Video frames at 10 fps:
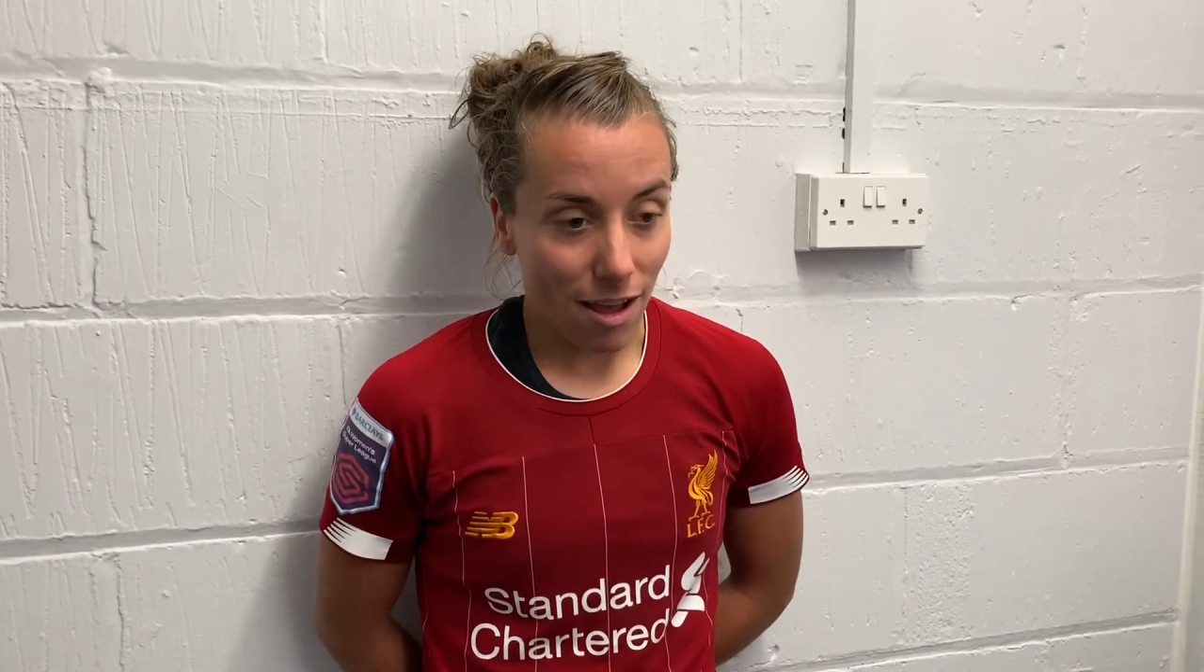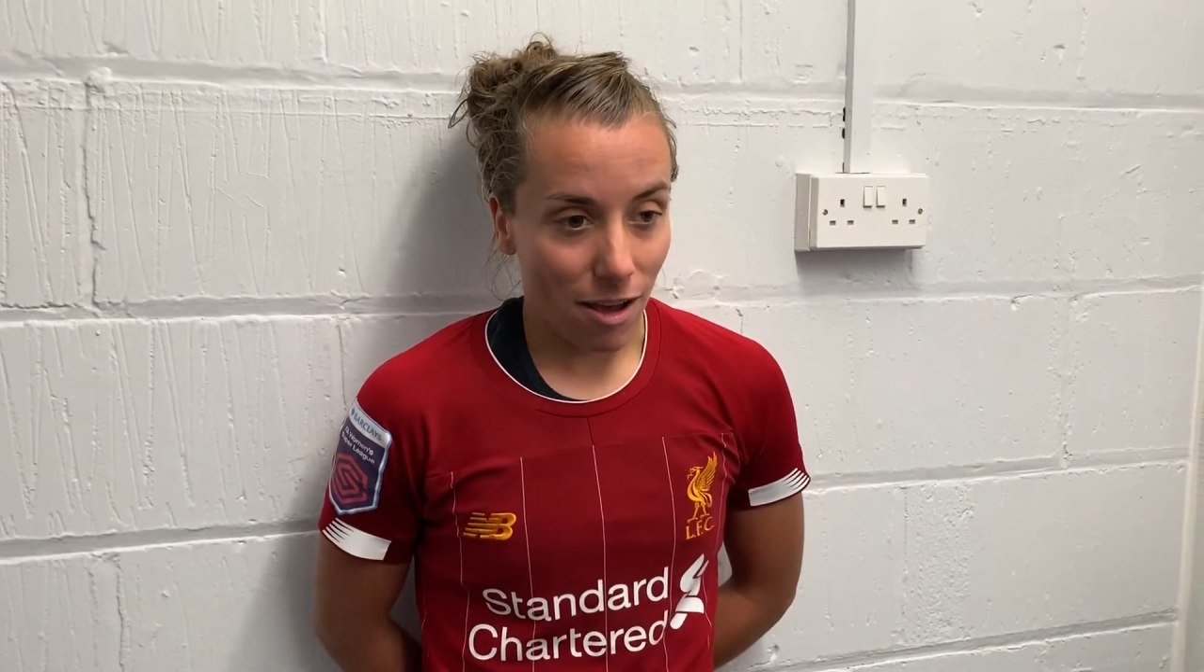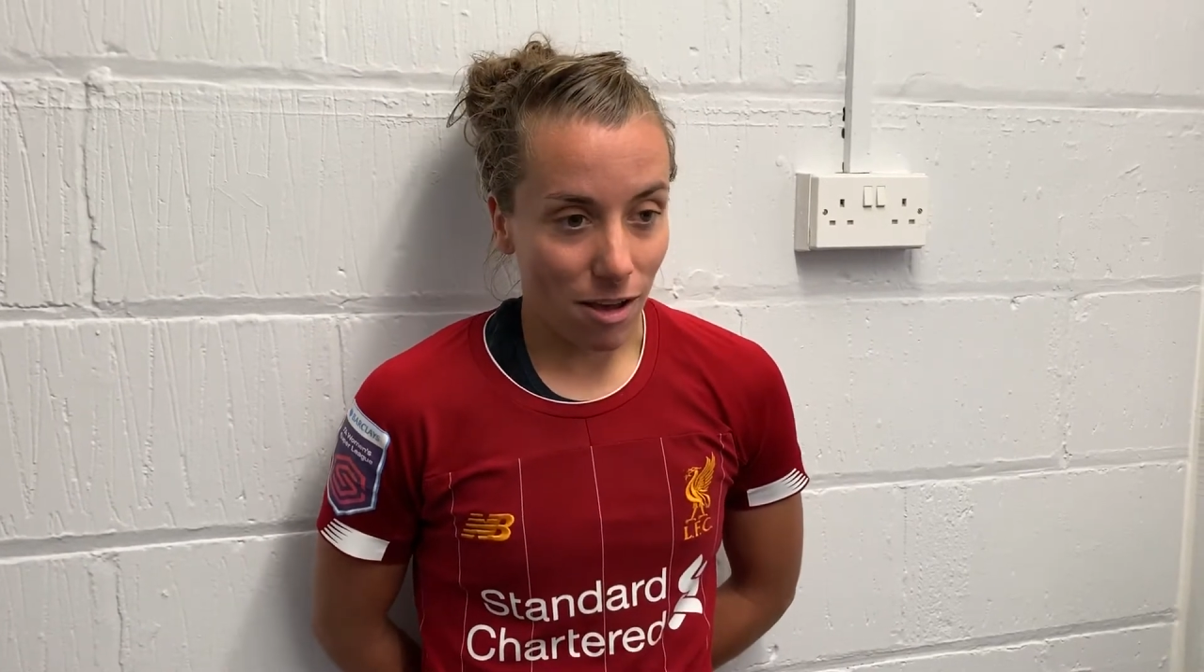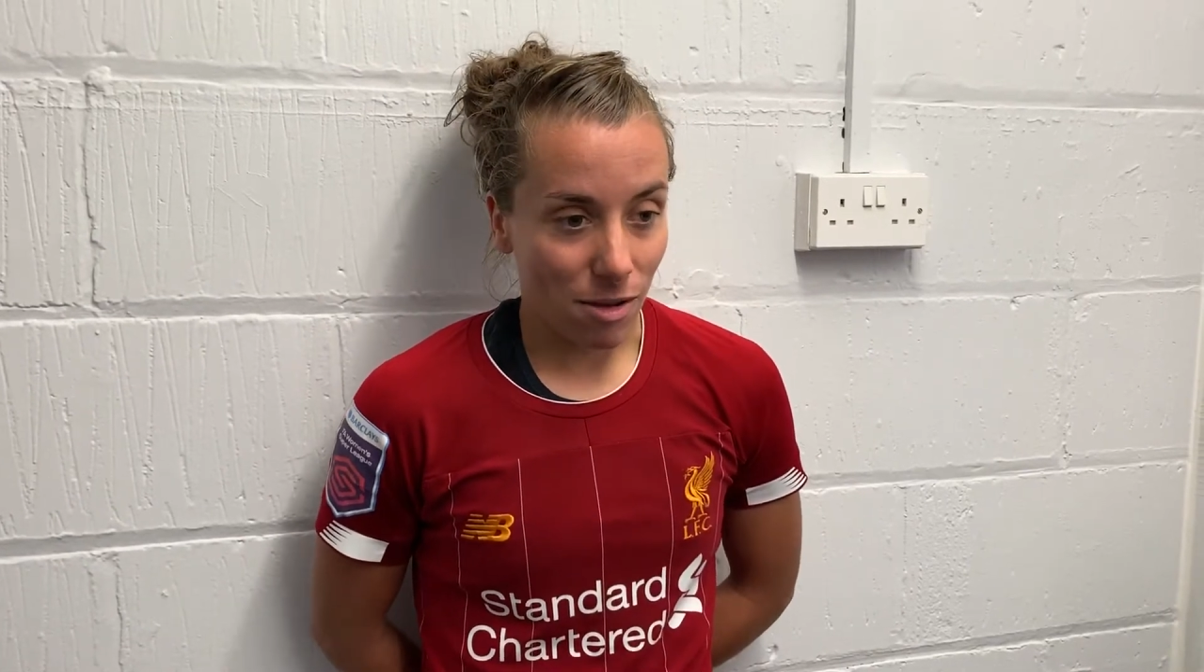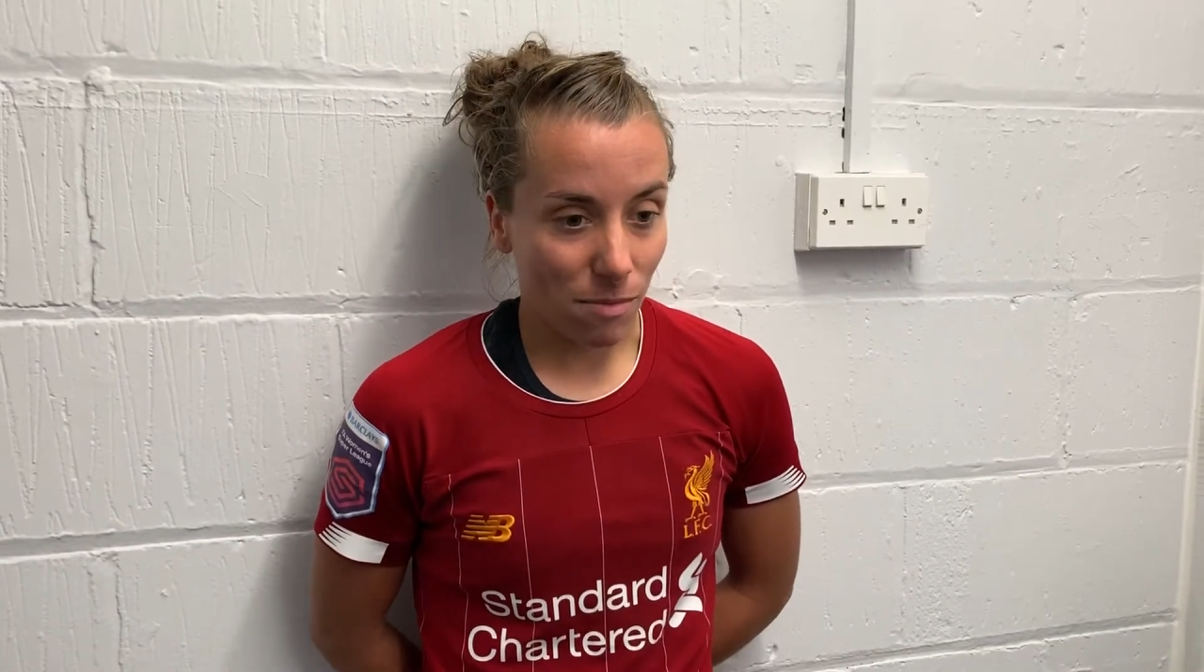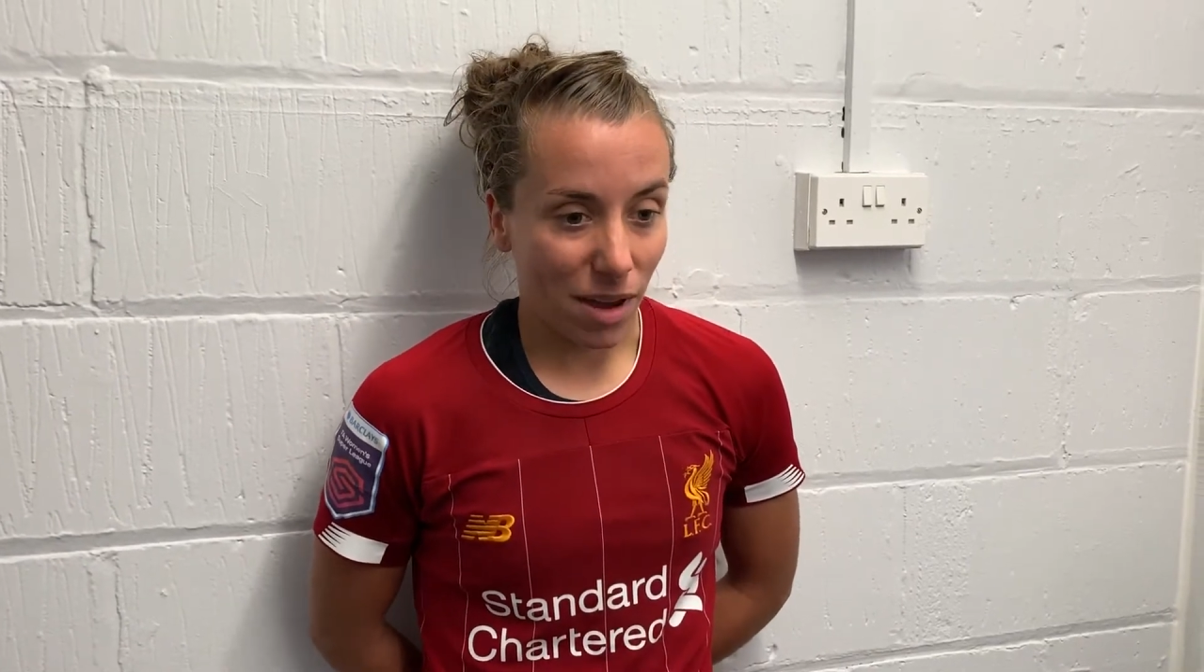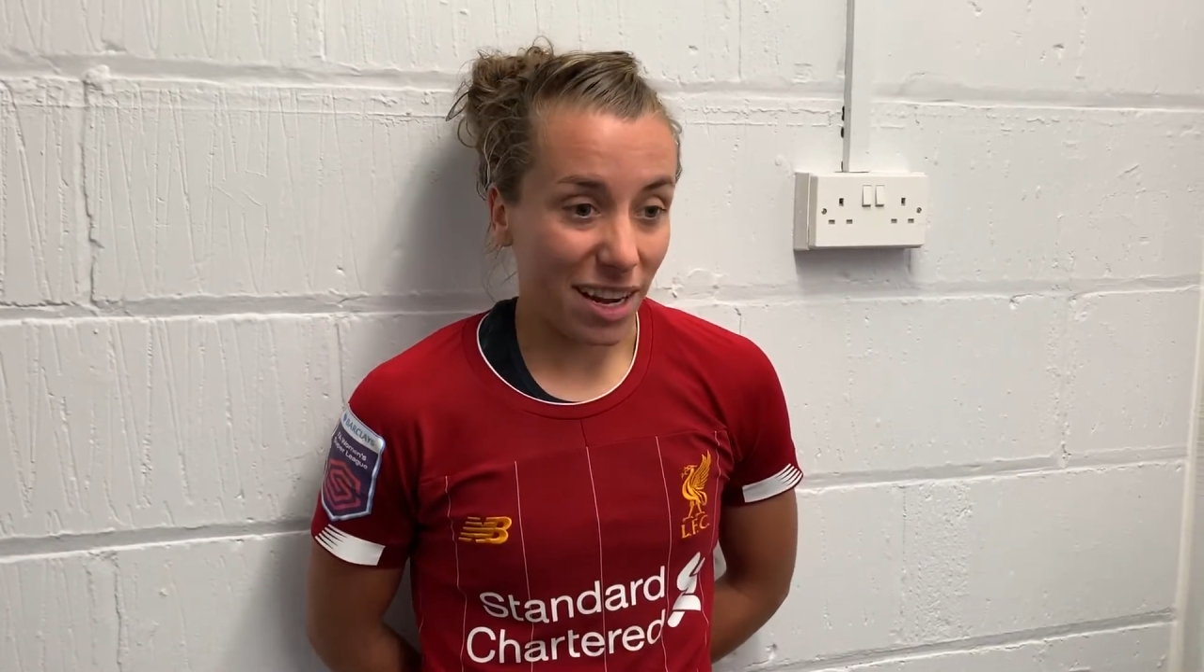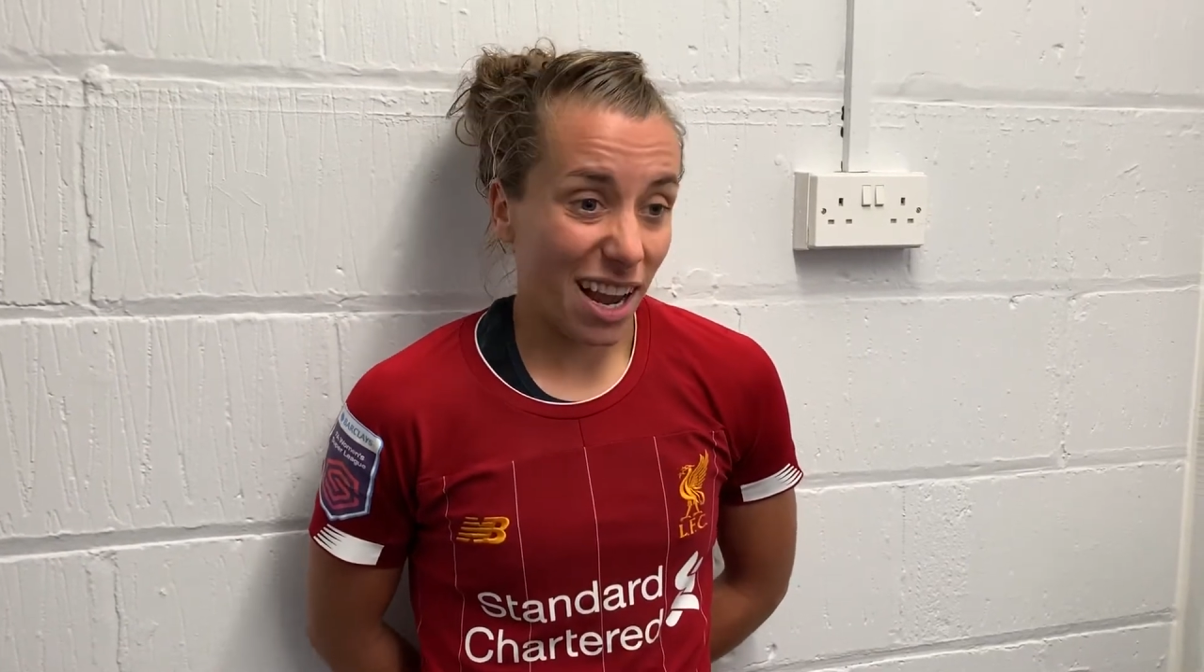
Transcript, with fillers: Um, and yeah,